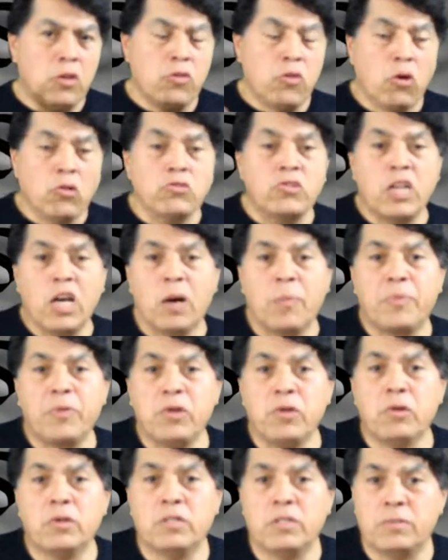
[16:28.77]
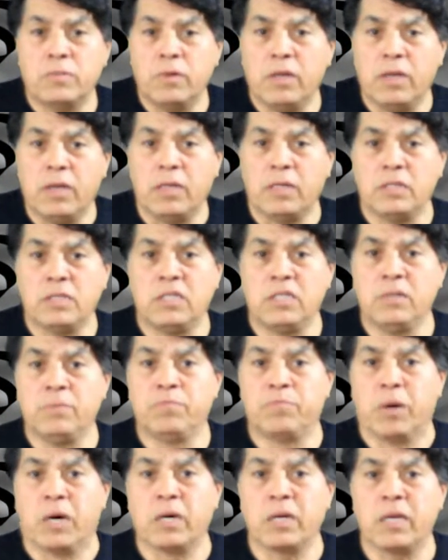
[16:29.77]
those help you in
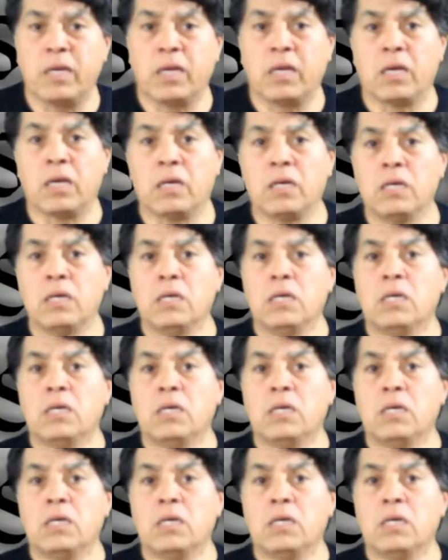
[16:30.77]
debunking